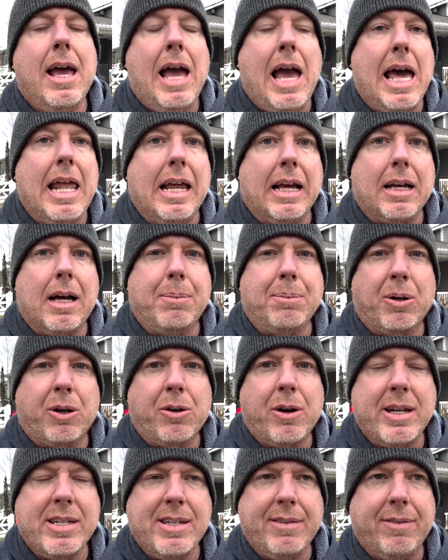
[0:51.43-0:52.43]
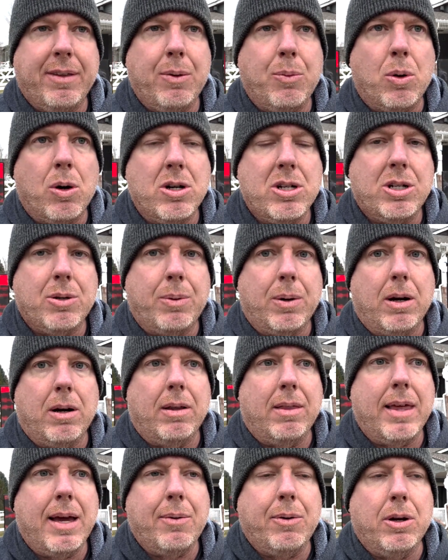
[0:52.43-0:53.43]
and it got progressively worse to where
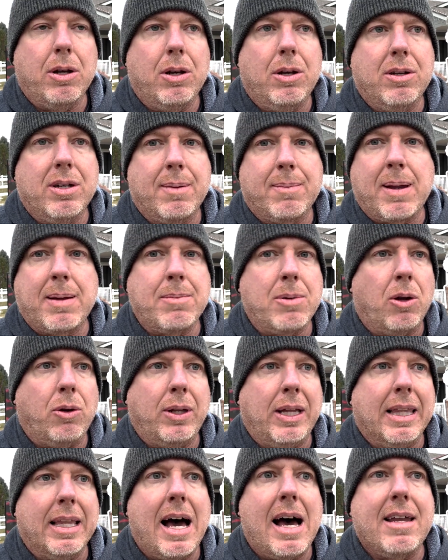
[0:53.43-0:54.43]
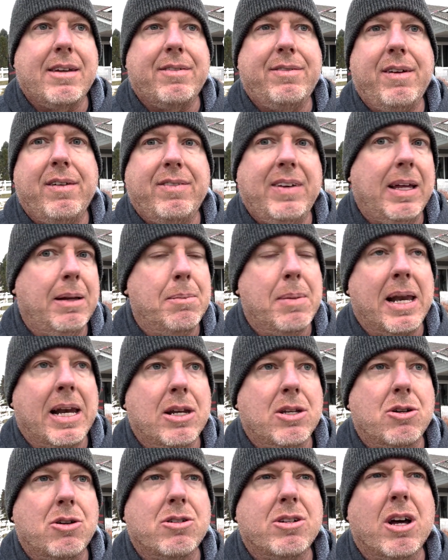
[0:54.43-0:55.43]
they would sometimes only last 15
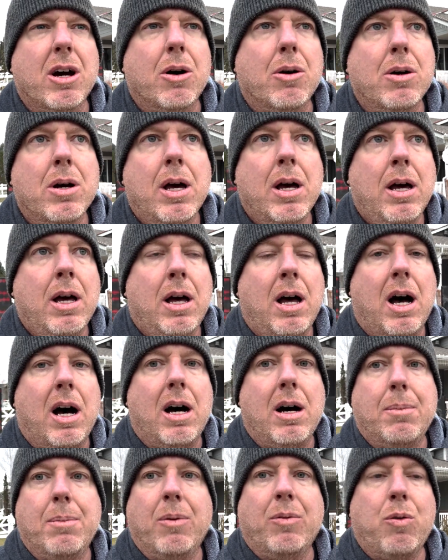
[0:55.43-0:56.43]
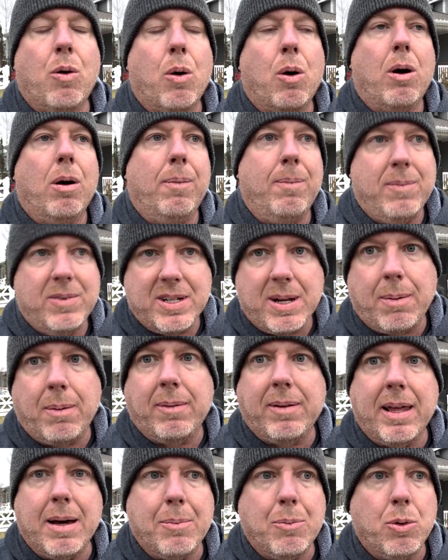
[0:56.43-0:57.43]
minutes or so before some of
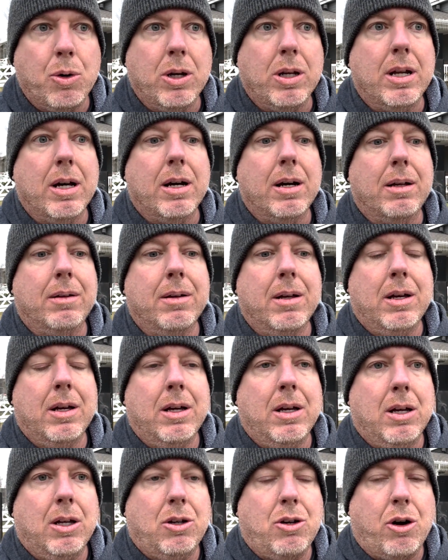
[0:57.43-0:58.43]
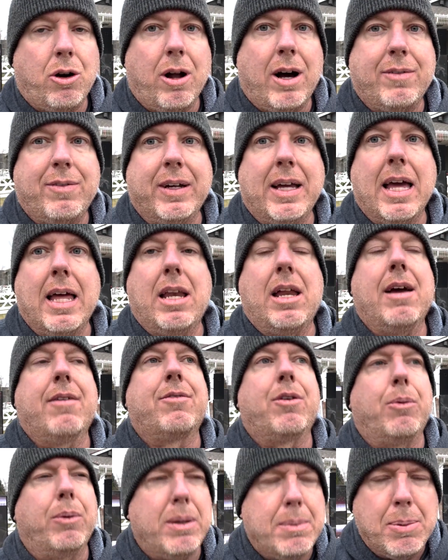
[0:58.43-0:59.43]
them would turn off again. You have
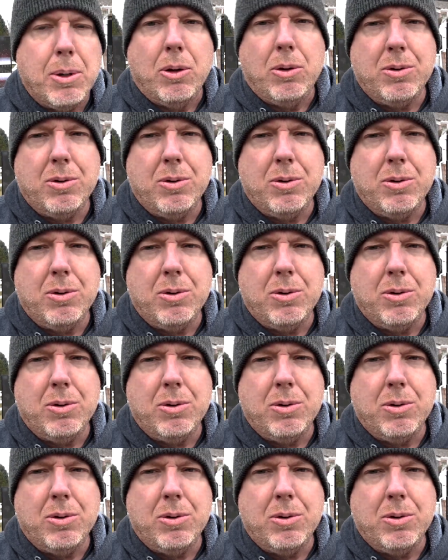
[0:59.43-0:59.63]
to reboot.